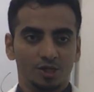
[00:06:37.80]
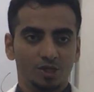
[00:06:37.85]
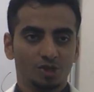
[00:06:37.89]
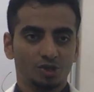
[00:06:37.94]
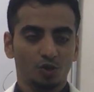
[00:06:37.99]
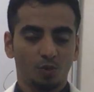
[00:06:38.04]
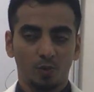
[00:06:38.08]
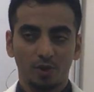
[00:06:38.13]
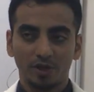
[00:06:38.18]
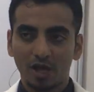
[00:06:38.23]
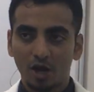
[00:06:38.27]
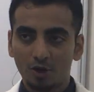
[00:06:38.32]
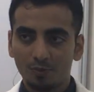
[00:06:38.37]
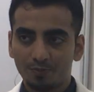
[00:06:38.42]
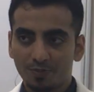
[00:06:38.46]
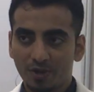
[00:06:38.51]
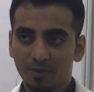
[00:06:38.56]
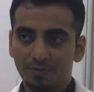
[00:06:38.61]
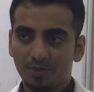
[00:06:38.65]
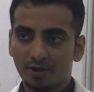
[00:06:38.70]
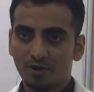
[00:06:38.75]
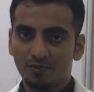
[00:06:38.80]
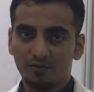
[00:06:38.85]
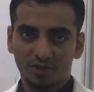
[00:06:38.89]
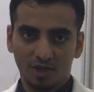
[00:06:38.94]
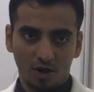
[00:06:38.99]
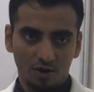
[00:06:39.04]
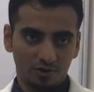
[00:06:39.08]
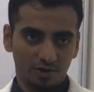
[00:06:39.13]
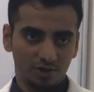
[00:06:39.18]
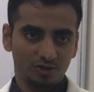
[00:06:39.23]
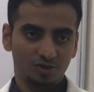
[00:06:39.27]
So without people,
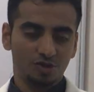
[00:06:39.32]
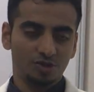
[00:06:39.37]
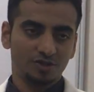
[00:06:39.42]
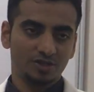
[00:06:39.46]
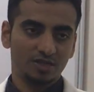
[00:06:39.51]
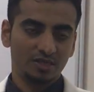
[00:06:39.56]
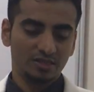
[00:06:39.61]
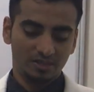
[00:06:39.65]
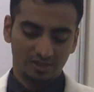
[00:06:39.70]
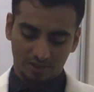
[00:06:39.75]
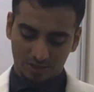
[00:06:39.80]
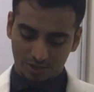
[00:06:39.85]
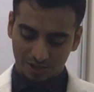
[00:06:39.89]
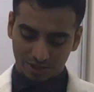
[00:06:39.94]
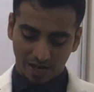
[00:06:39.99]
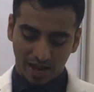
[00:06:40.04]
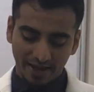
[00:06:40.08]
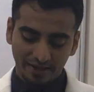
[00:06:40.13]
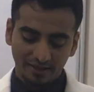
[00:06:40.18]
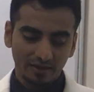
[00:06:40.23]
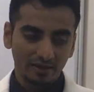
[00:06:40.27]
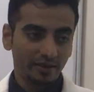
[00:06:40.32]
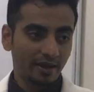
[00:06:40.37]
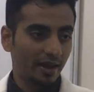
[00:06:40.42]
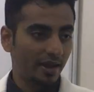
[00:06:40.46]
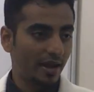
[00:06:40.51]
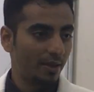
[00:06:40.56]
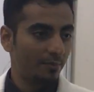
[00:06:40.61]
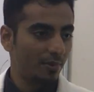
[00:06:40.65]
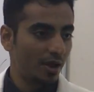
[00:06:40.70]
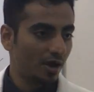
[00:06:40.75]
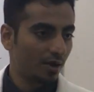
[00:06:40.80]
without resources, neither
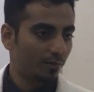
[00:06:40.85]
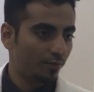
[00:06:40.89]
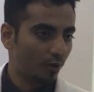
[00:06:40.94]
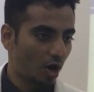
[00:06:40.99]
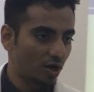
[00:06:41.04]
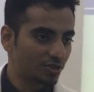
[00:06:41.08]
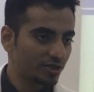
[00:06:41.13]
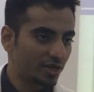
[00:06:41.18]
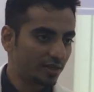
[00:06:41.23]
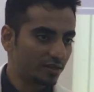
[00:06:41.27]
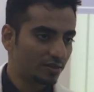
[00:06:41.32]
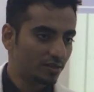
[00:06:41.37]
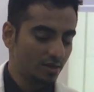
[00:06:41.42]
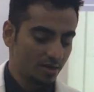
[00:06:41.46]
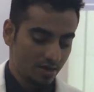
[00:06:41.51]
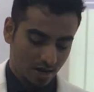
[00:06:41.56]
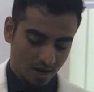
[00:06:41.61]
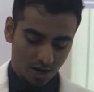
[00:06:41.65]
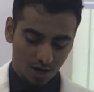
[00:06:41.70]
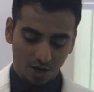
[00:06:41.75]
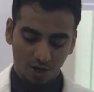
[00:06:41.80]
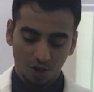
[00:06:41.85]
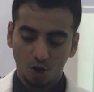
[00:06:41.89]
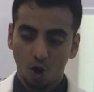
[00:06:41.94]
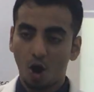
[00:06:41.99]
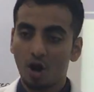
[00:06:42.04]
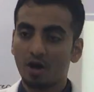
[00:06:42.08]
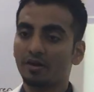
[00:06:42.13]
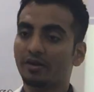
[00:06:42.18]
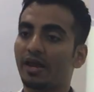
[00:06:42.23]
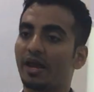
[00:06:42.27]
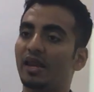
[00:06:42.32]
can I make a project
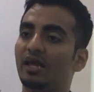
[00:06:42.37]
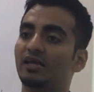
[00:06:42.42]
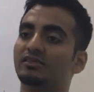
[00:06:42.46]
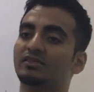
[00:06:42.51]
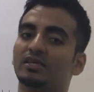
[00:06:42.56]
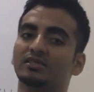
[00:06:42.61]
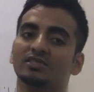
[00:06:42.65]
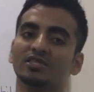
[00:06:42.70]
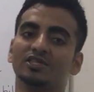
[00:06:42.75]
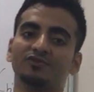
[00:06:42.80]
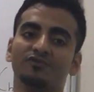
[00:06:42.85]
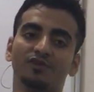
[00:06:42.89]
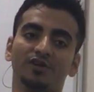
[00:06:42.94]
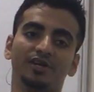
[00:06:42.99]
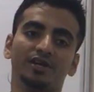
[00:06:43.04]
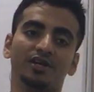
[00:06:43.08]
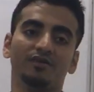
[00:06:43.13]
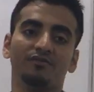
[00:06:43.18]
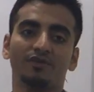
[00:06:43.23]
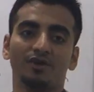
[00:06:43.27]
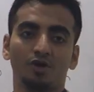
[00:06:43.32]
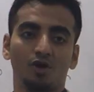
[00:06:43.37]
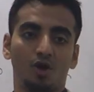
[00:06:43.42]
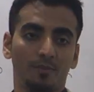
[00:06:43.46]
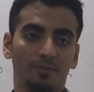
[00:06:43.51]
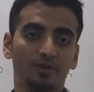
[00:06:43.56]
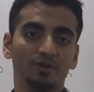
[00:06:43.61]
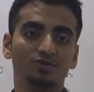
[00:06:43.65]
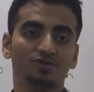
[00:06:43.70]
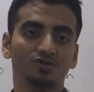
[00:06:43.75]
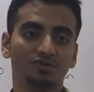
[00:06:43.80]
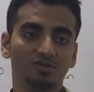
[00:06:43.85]
nor can I successfully deliver an
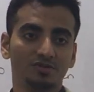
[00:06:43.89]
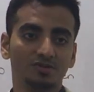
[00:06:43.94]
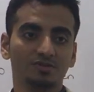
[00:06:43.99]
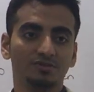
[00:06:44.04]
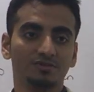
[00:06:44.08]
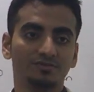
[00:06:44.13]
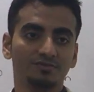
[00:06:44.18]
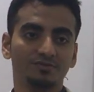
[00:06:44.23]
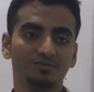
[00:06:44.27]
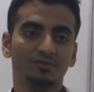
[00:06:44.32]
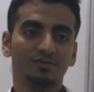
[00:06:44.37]
operations.